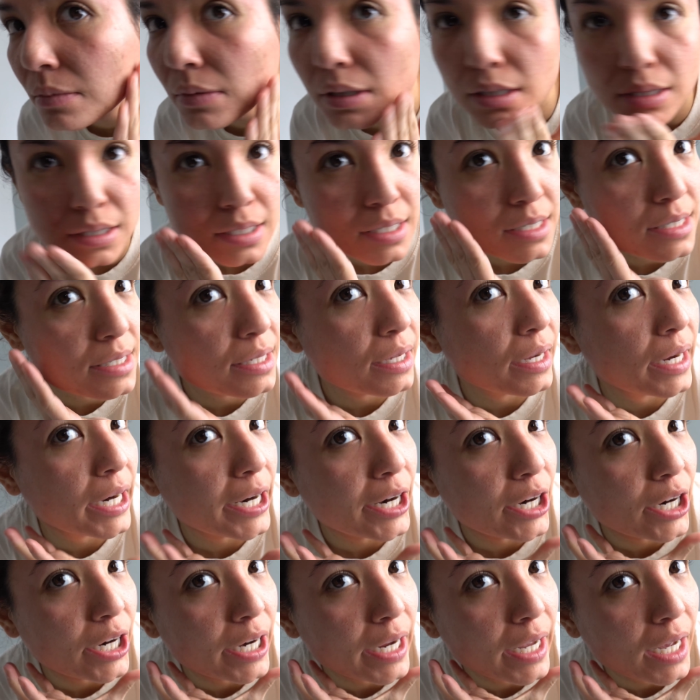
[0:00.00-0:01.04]
in this
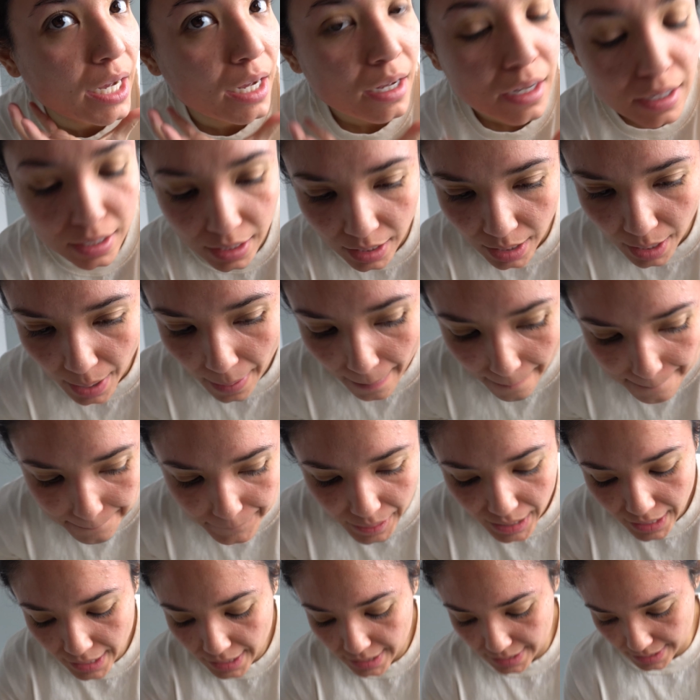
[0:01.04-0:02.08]
area
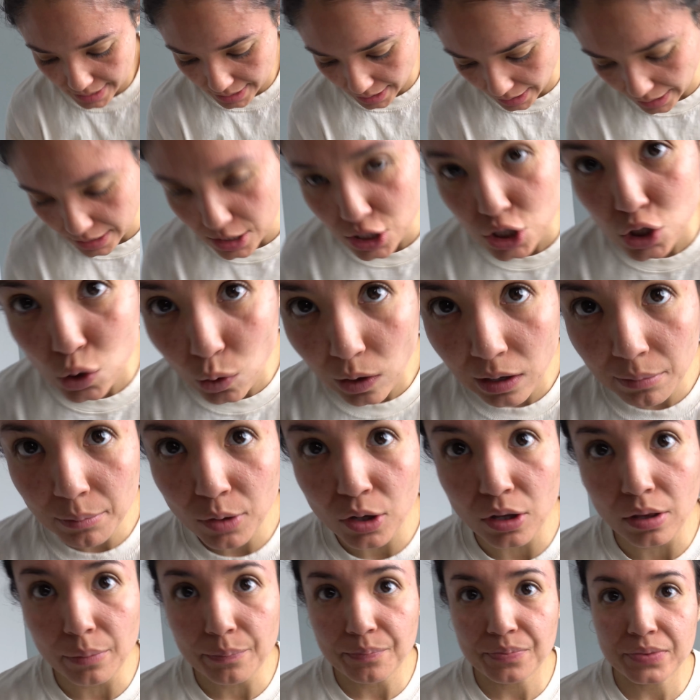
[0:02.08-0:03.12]
but it's
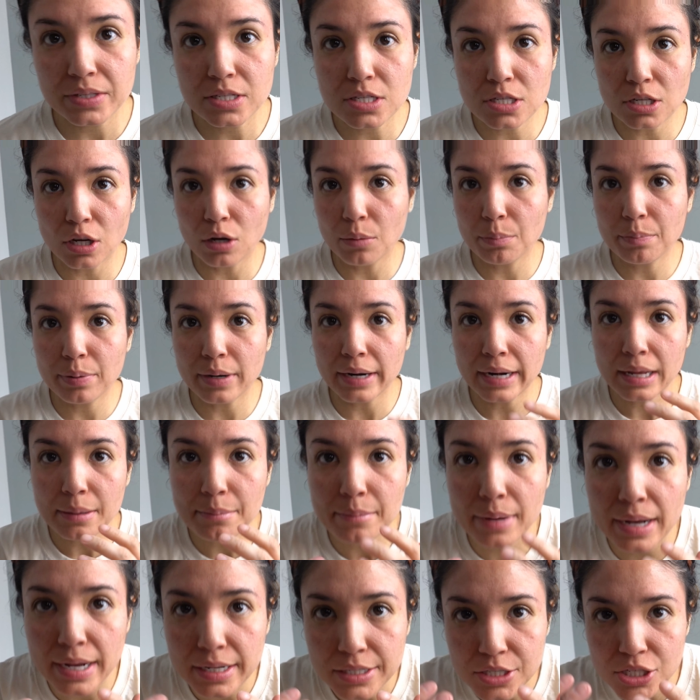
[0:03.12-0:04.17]
normal. So pretty
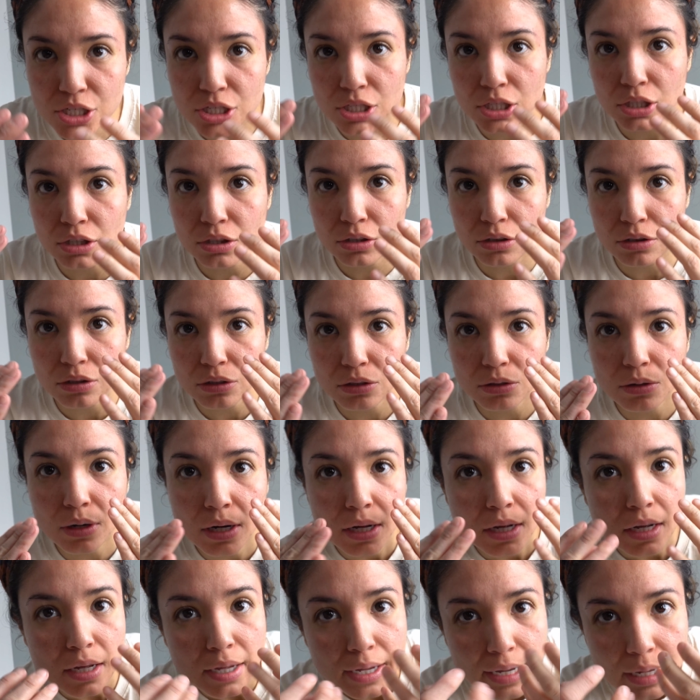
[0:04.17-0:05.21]
much you
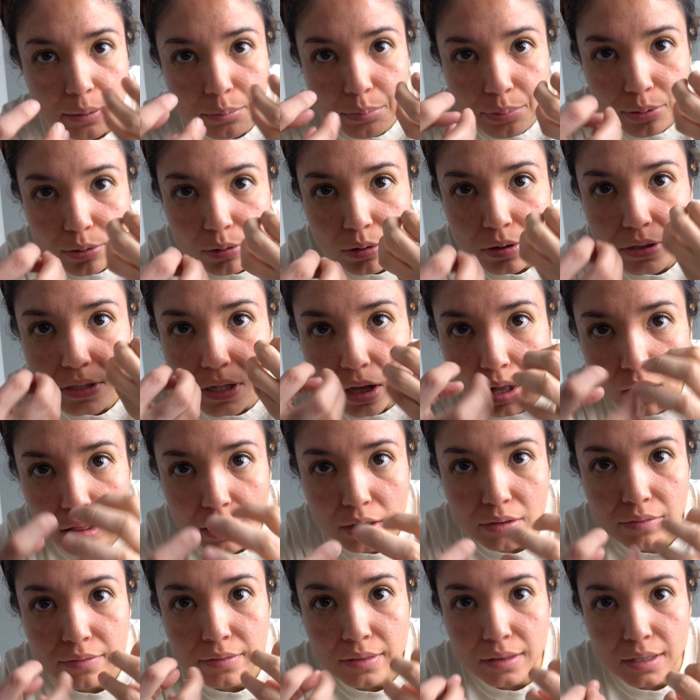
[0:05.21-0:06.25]
it pulls all
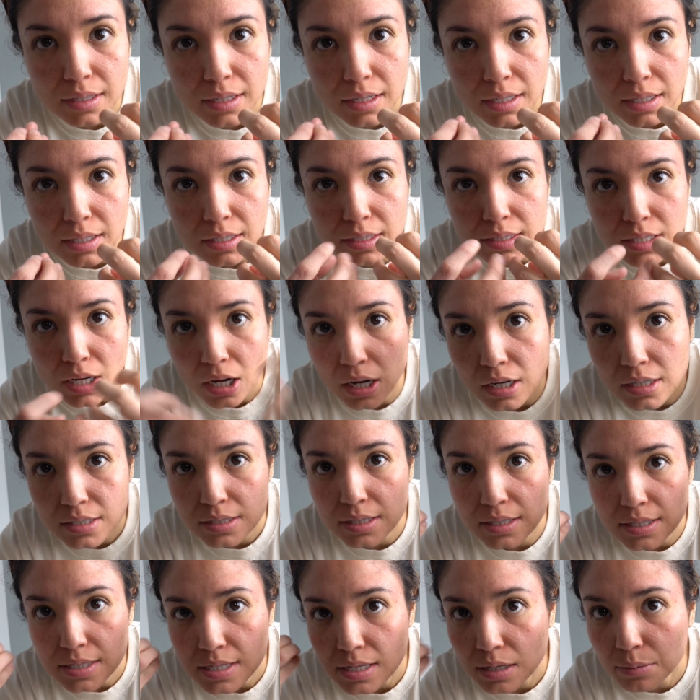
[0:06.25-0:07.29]
of the
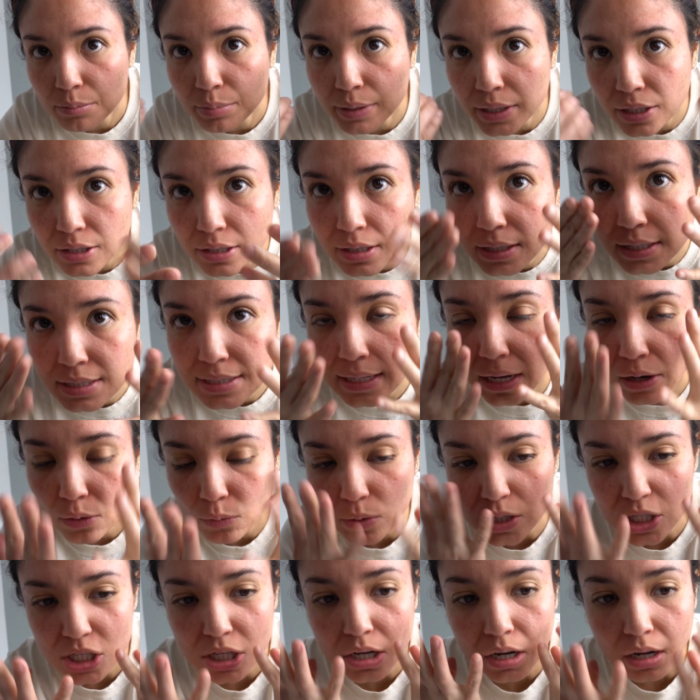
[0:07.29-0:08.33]
toxins and impurities out
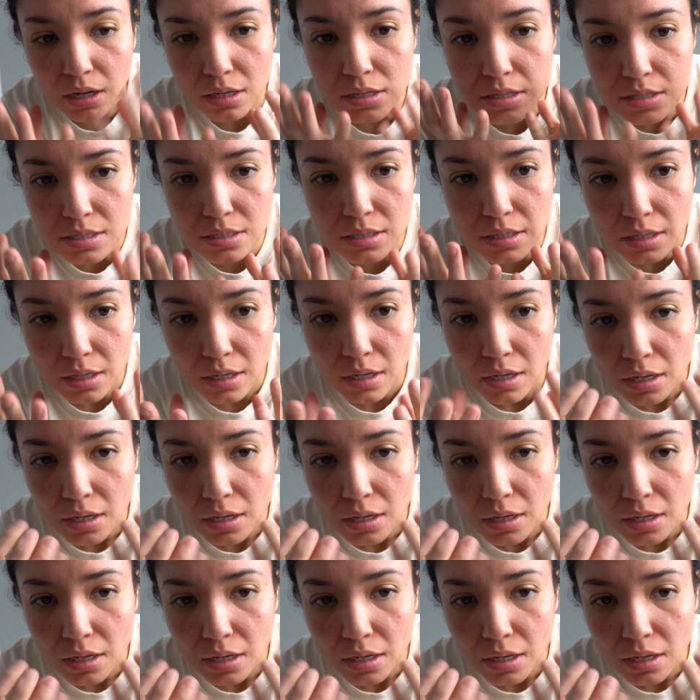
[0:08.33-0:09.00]
which cause